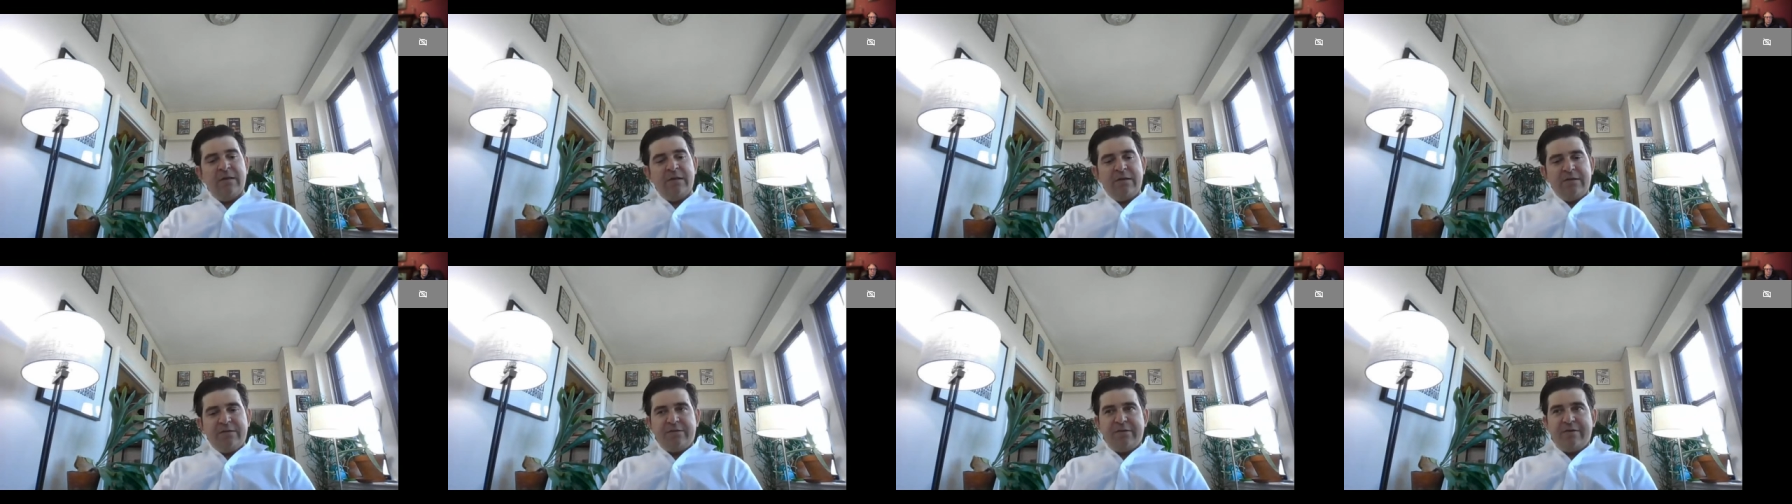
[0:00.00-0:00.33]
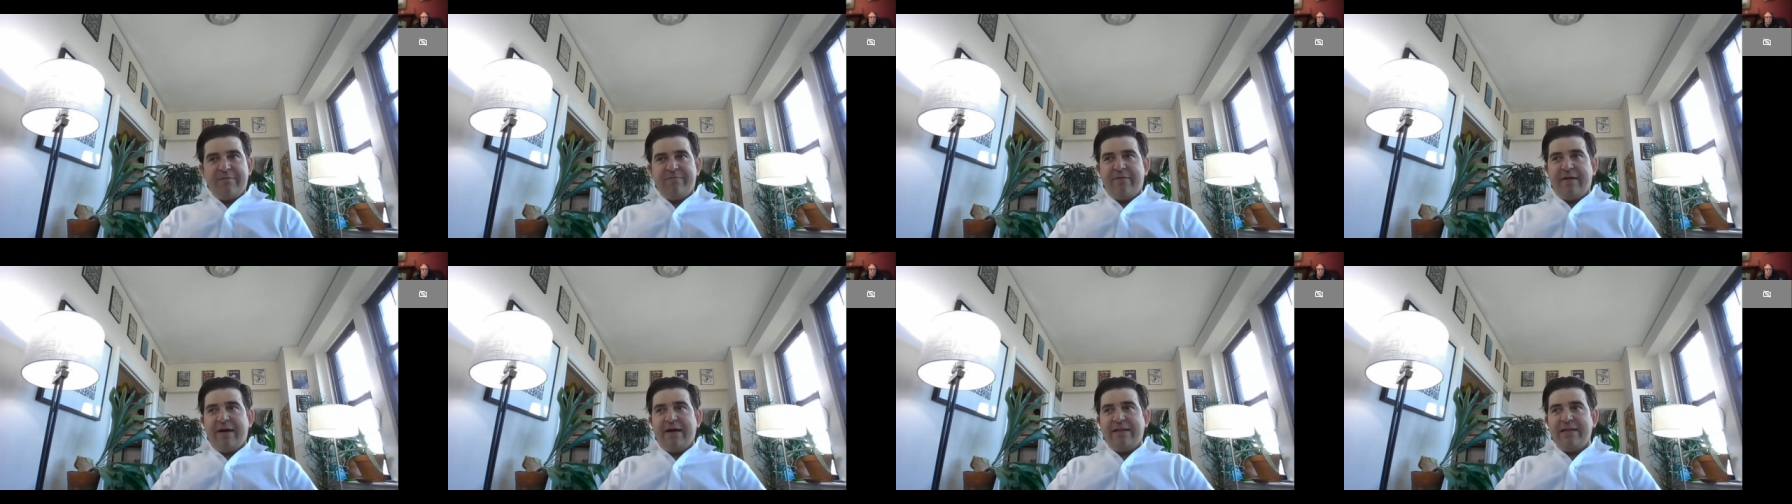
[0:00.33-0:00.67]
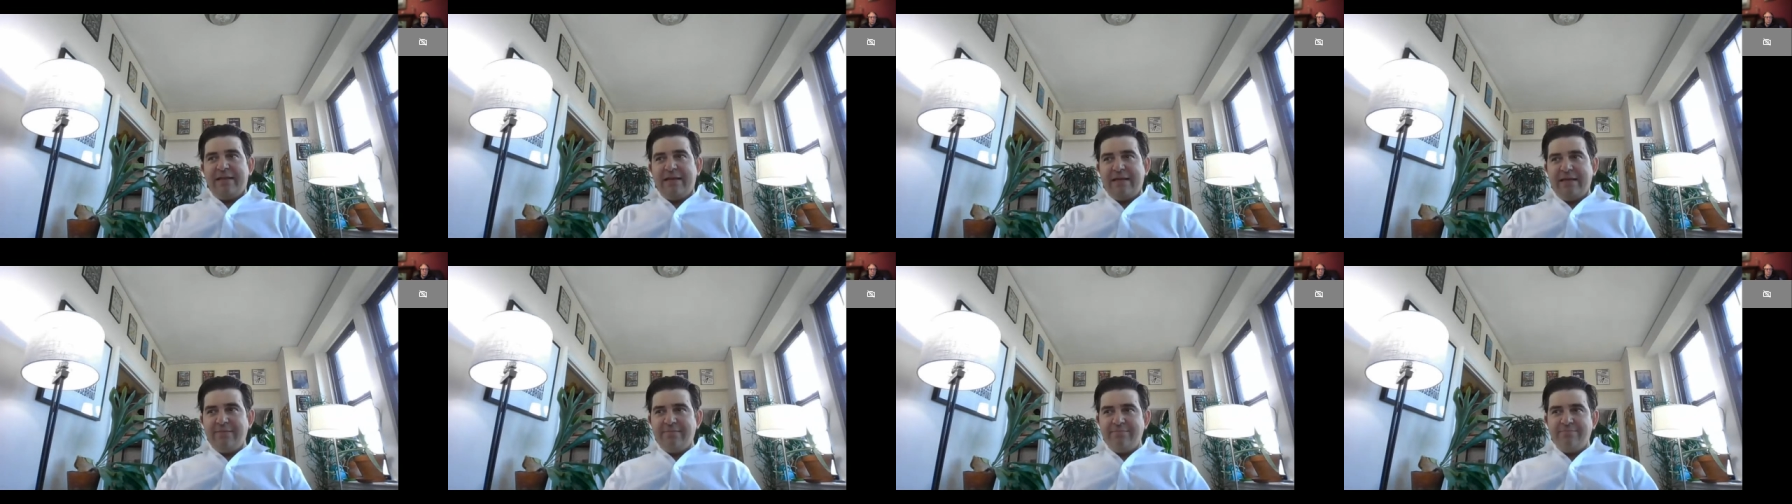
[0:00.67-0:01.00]
So then
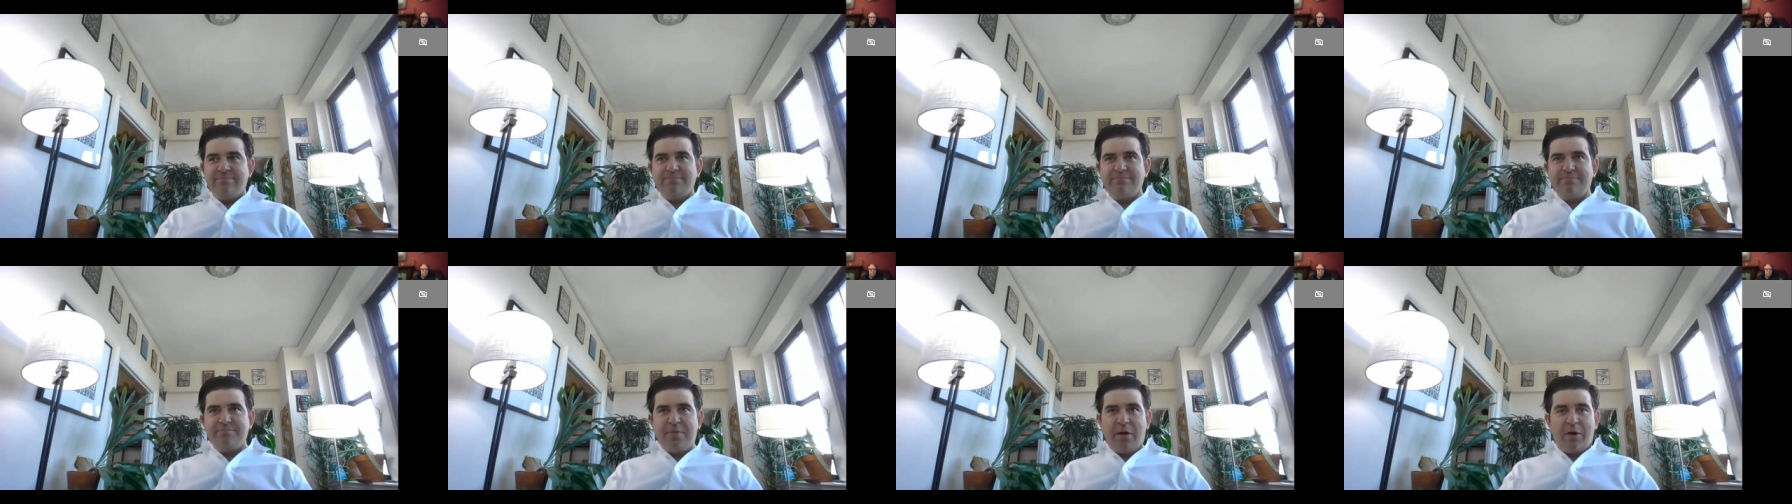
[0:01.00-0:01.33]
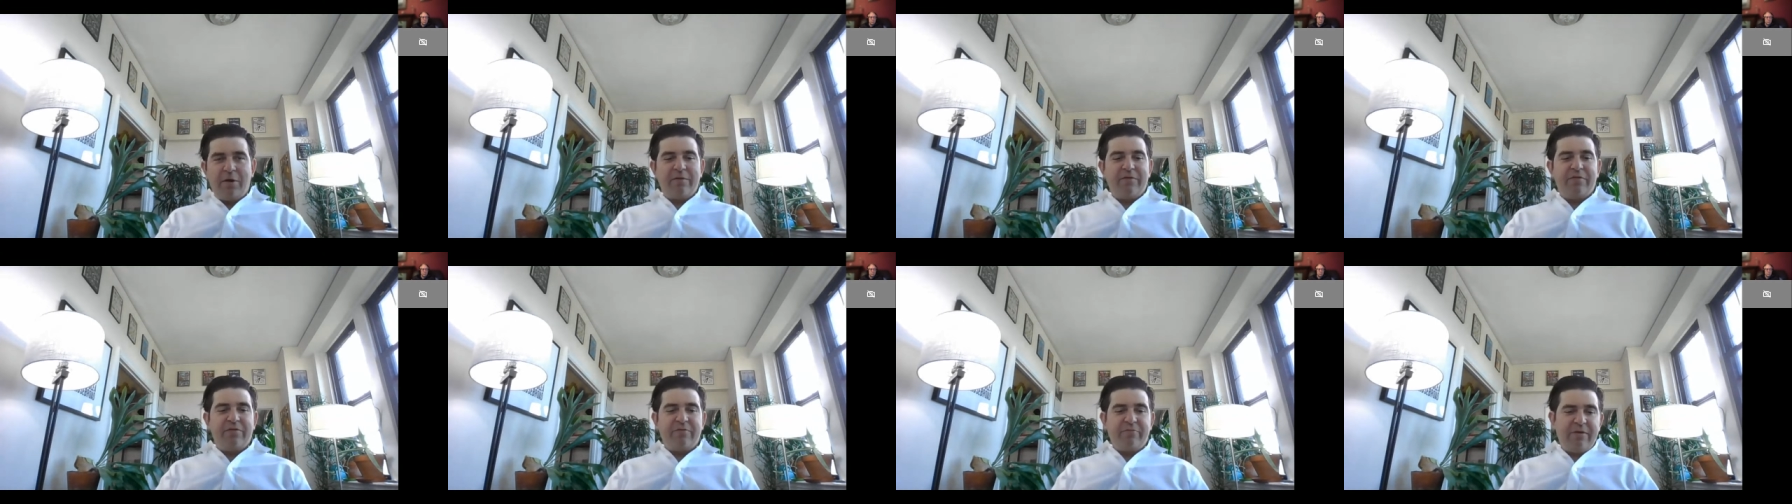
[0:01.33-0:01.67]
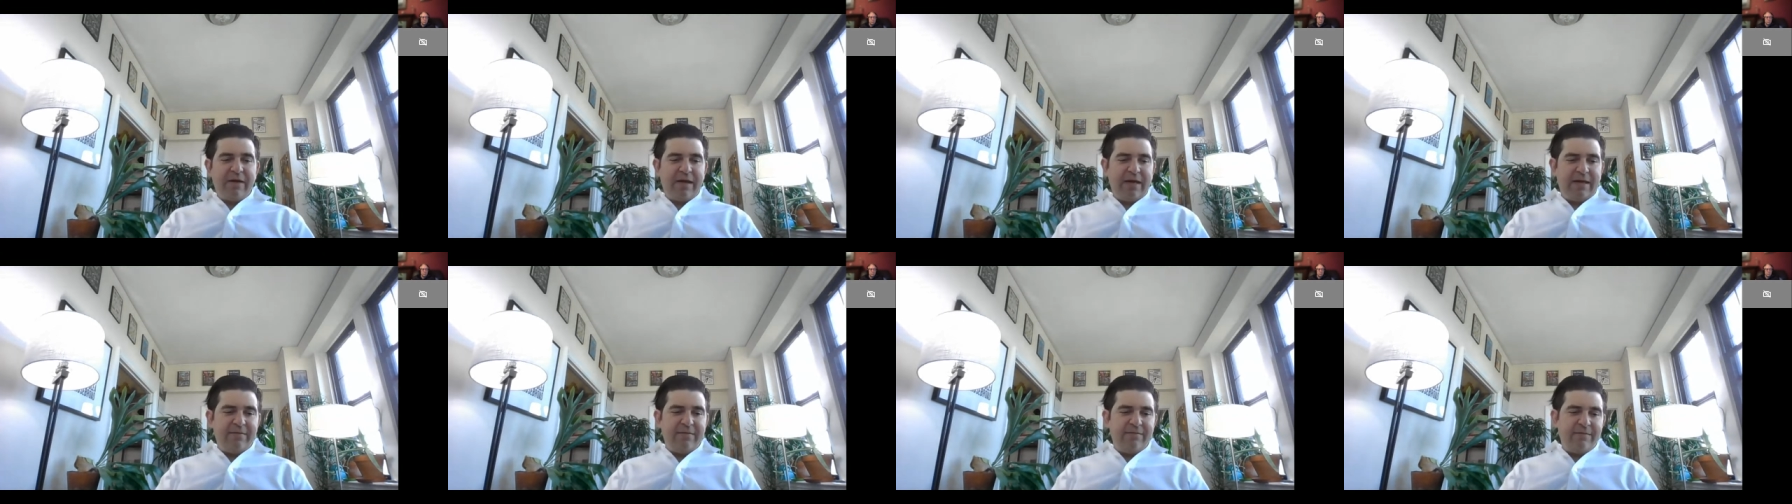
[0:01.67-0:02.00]
finally, part
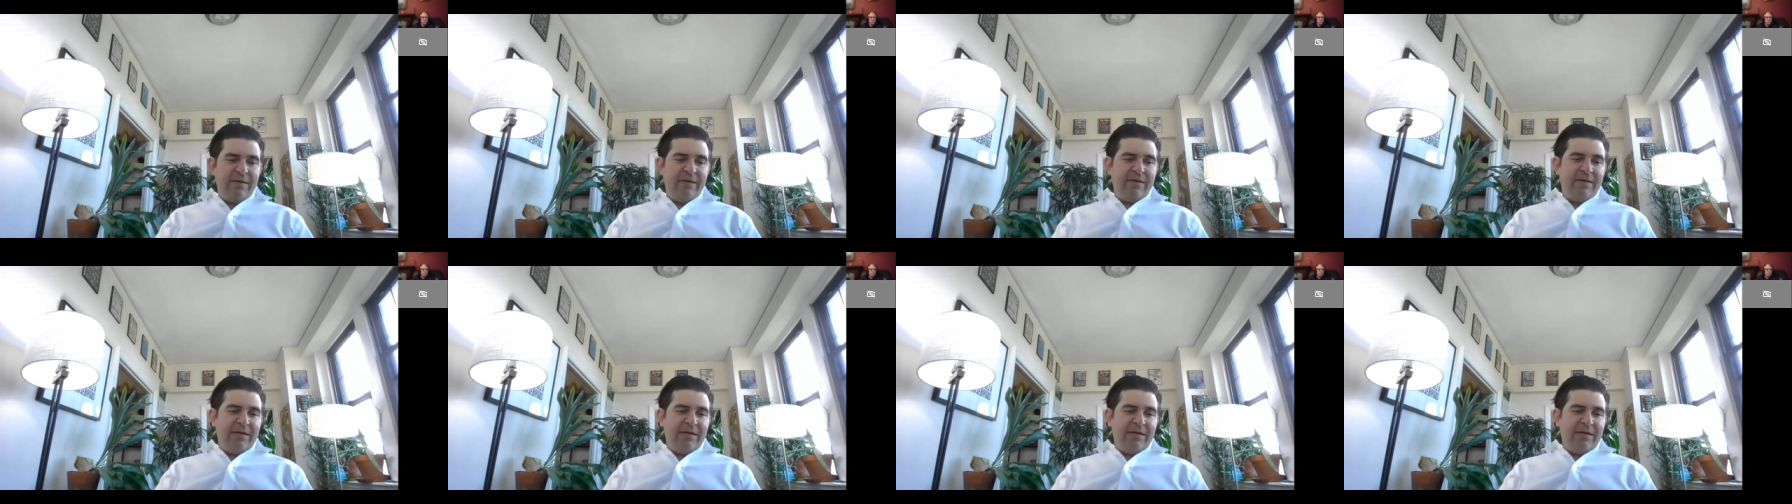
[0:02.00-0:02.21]
three.